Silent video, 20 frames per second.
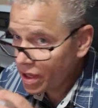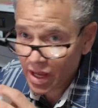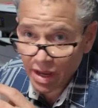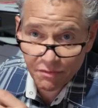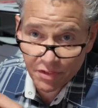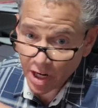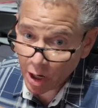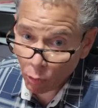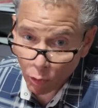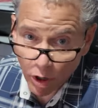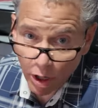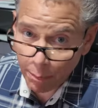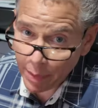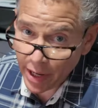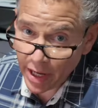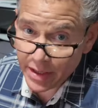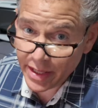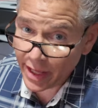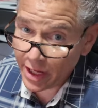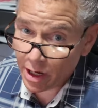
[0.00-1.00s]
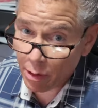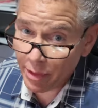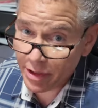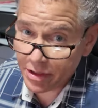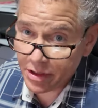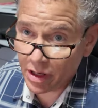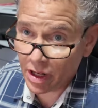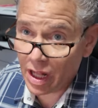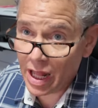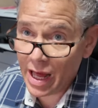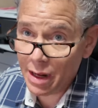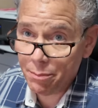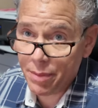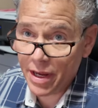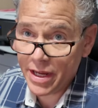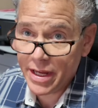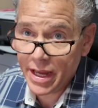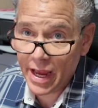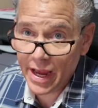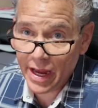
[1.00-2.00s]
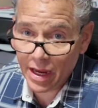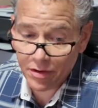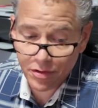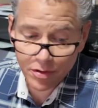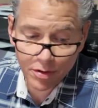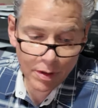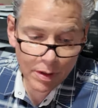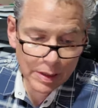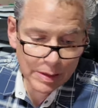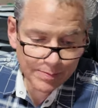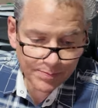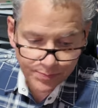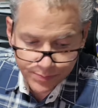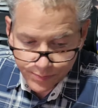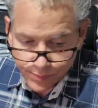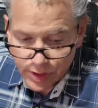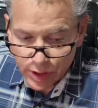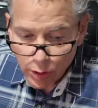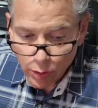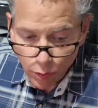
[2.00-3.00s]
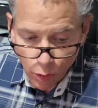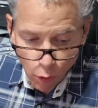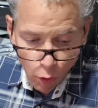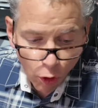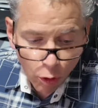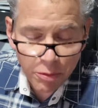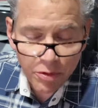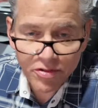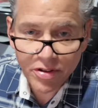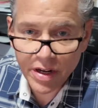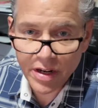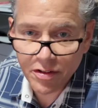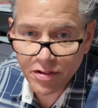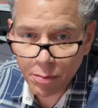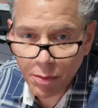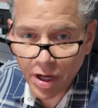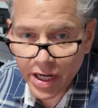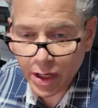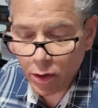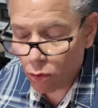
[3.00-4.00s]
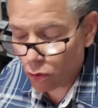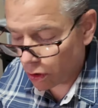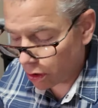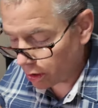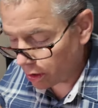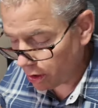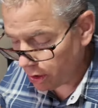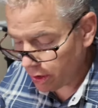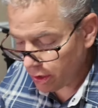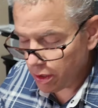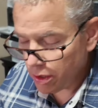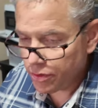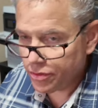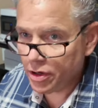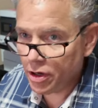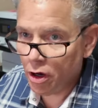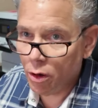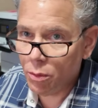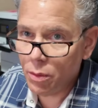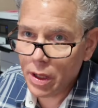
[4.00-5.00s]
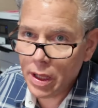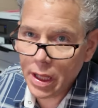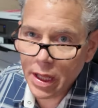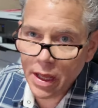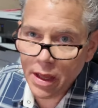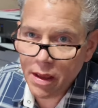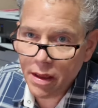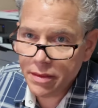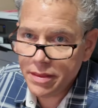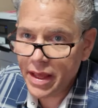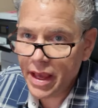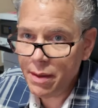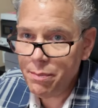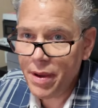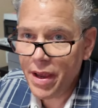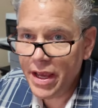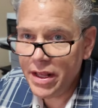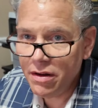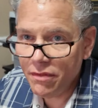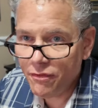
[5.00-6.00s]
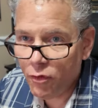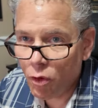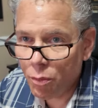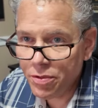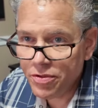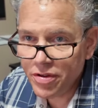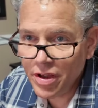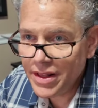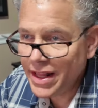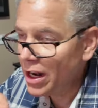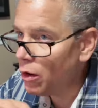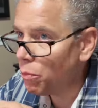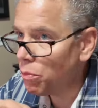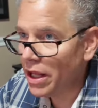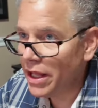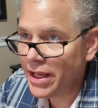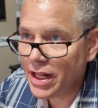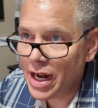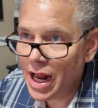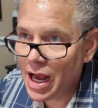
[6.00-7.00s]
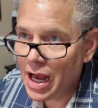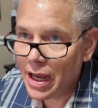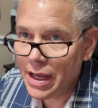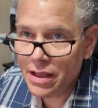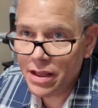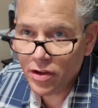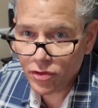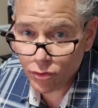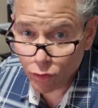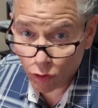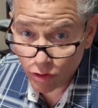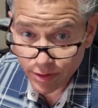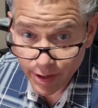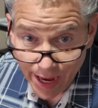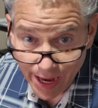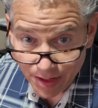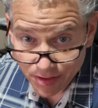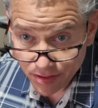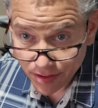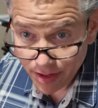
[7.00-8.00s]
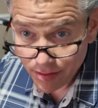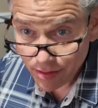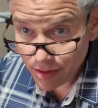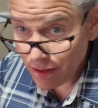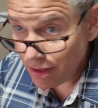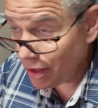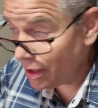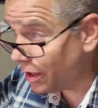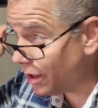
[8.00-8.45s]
If they don't want to pay it, they can come into the lot and pay cash. Or send us a money order. So they pay the 4%, they don't blink an eye. It's during tax season,